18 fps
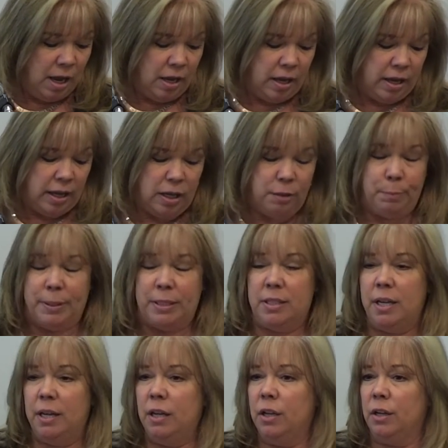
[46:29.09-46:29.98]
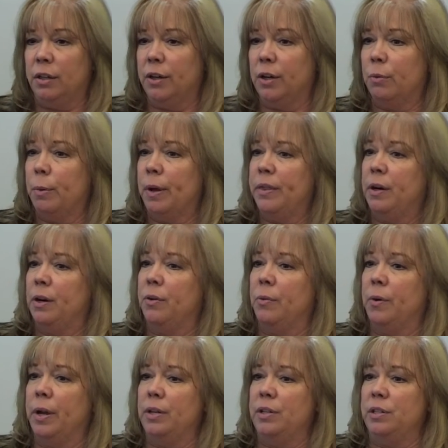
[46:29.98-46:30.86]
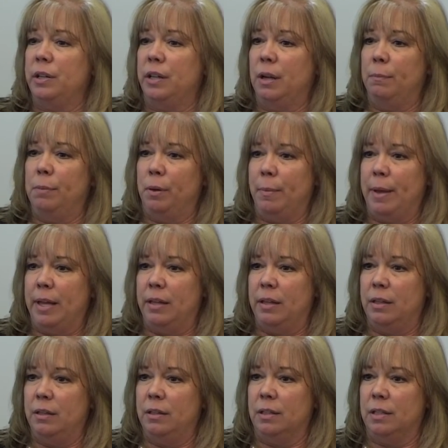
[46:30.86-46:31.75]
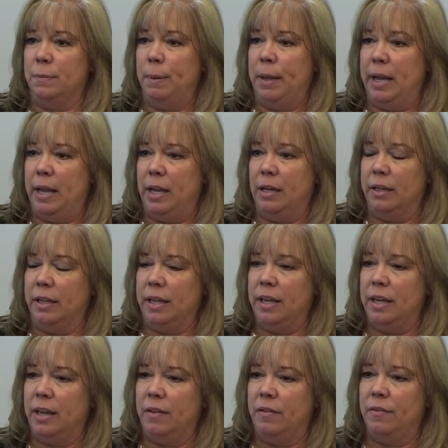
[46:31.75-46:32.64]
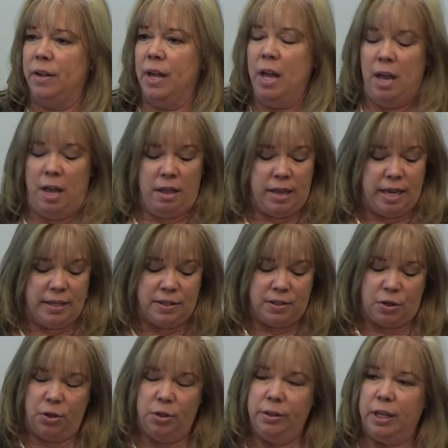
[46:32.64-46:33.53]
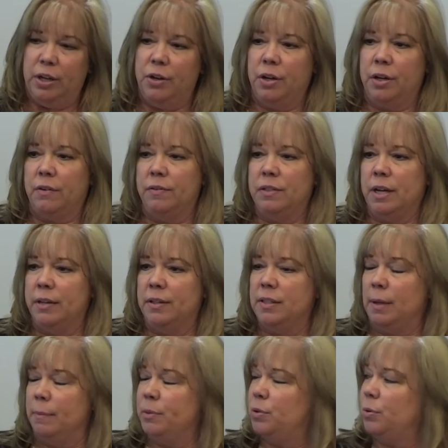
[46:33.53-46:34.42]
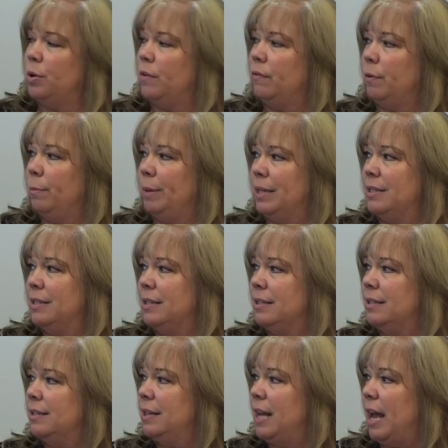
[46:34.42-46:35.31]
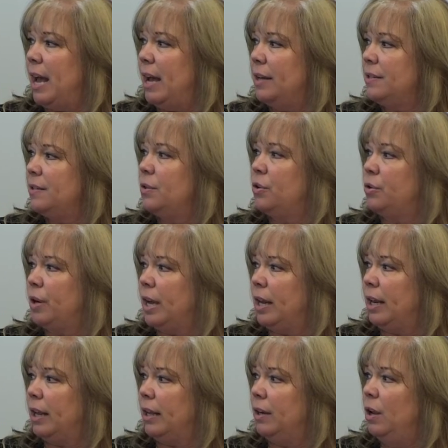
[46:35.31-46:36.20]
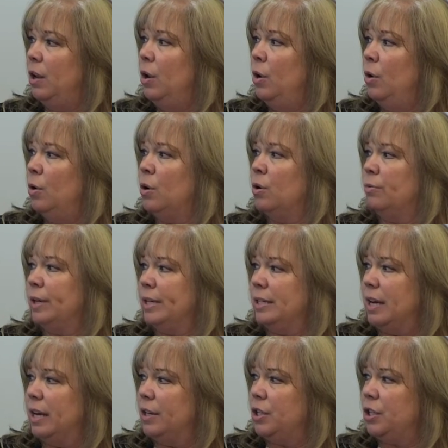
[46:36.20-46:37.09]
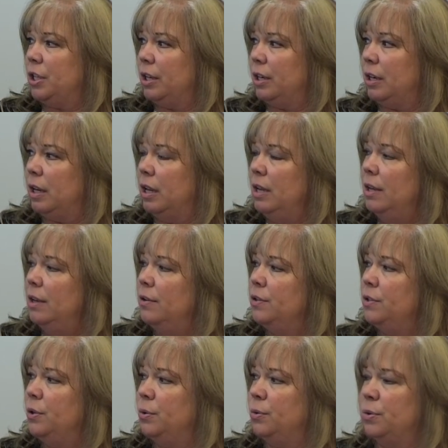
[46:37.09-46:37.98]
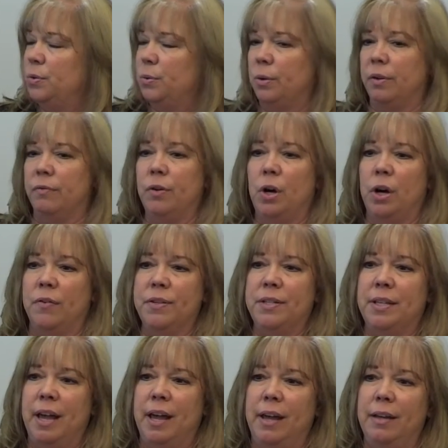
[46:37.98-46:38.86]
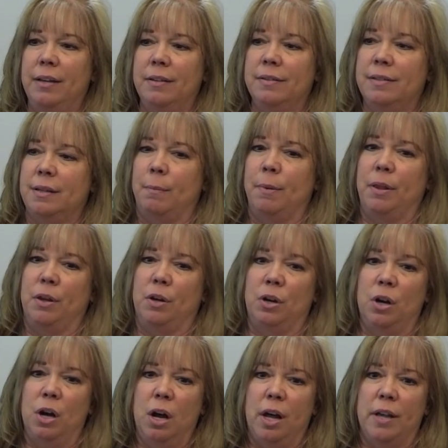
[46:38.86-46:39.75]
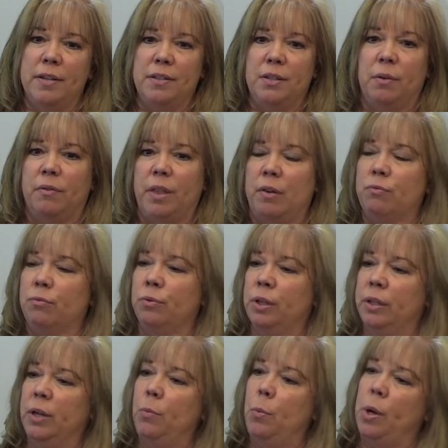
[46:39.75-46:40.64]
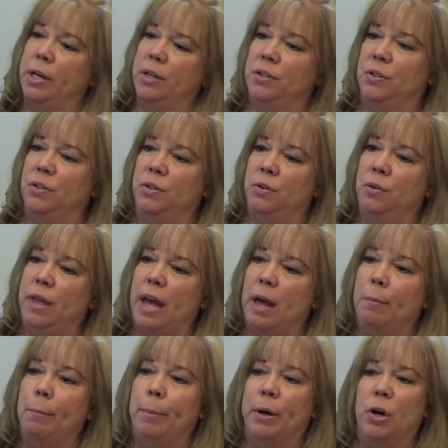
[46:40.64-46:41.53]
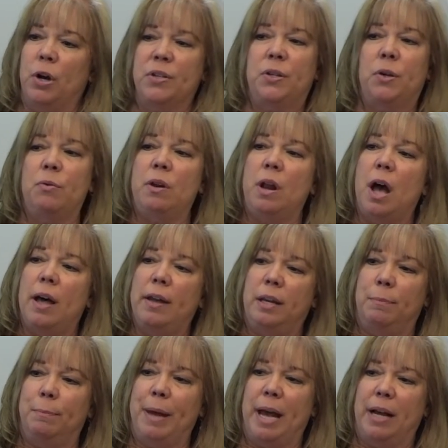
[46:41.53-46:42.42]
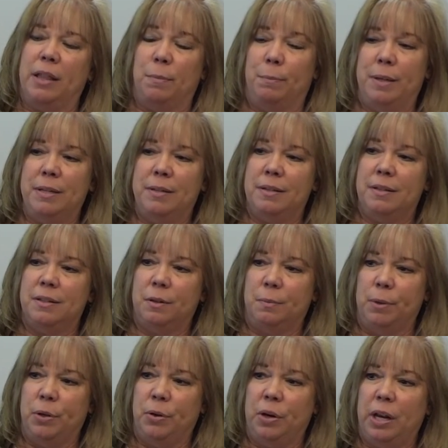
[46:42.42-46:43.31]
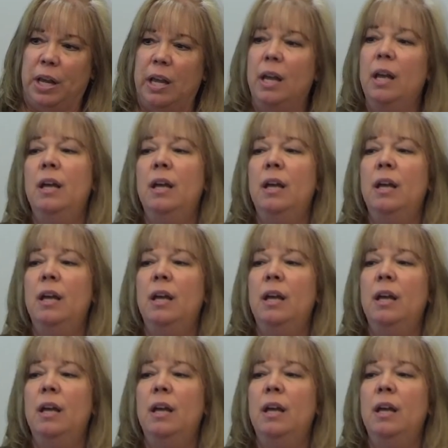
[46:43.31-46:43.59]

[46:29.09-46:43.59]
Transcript: In particular, when they're going to implement this paid leave, they certainly could have done some sort of a business tax credit or reduction to sort of offset some of the costs. So if they really wanted to do that, but also not impact the business community,